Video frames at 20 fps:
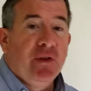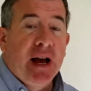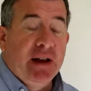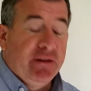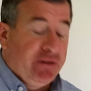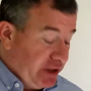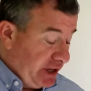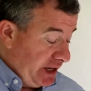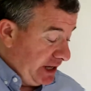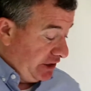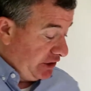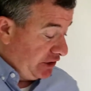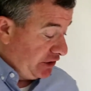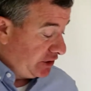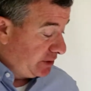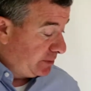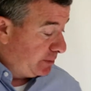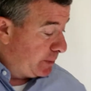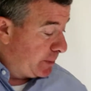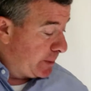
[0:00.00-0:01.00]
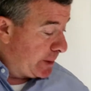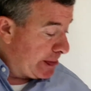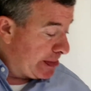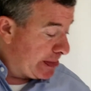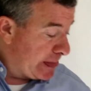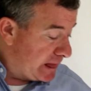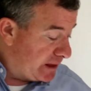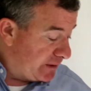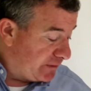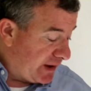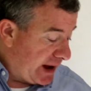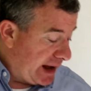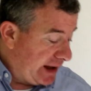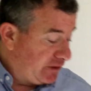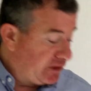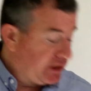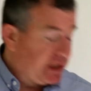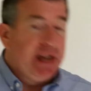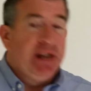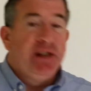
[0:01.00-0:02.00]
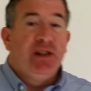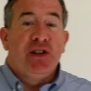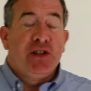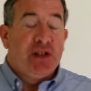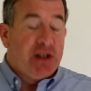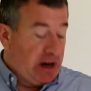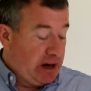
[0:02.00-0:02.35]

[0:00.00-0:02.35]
5 stages. The 5 stages